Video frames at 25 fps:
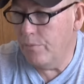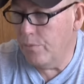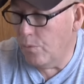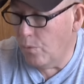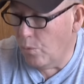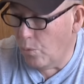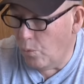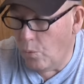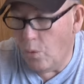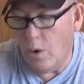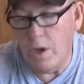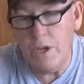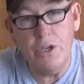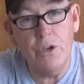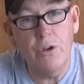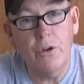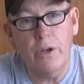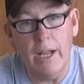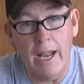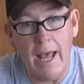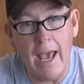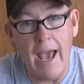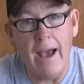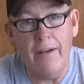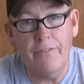what you're
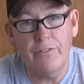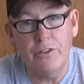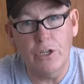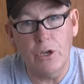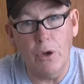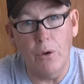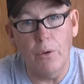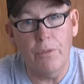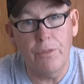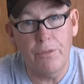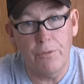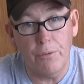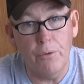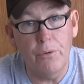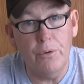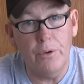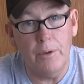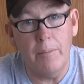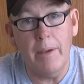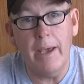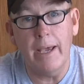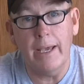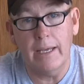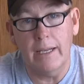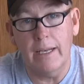going to have to go through to
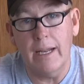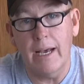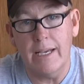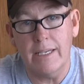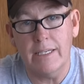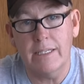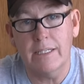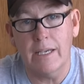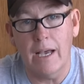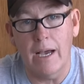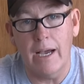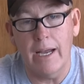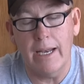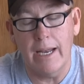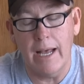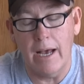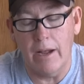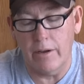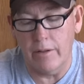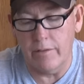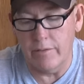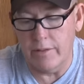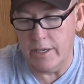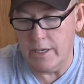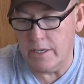make a nice sign
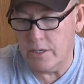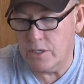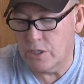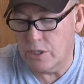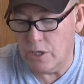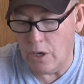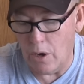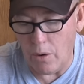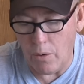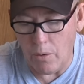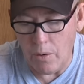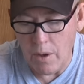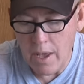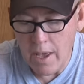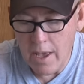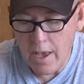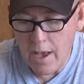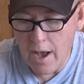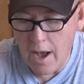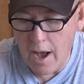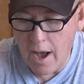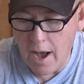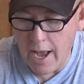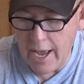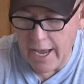out of this. So
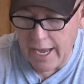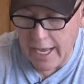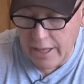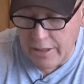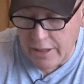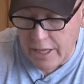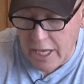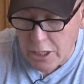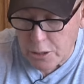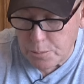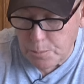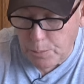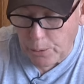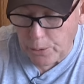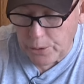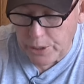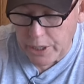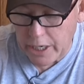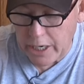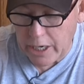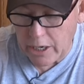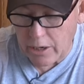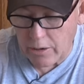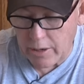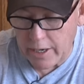uh, in this
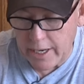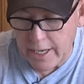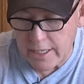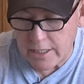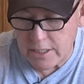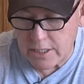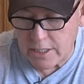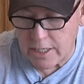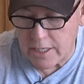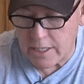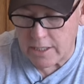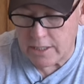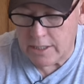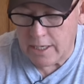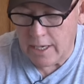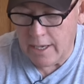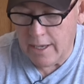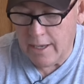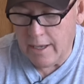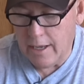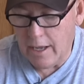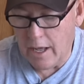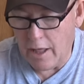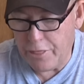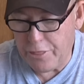particular instance,
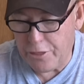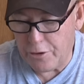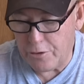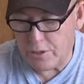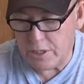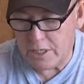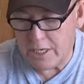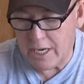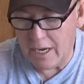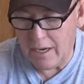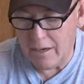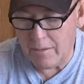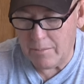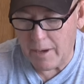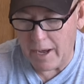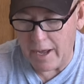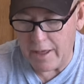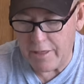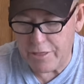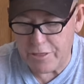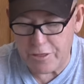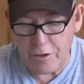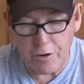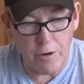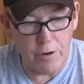a 13 by
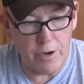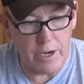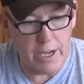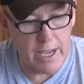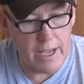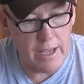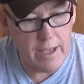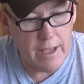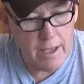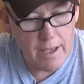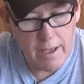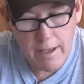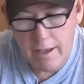30,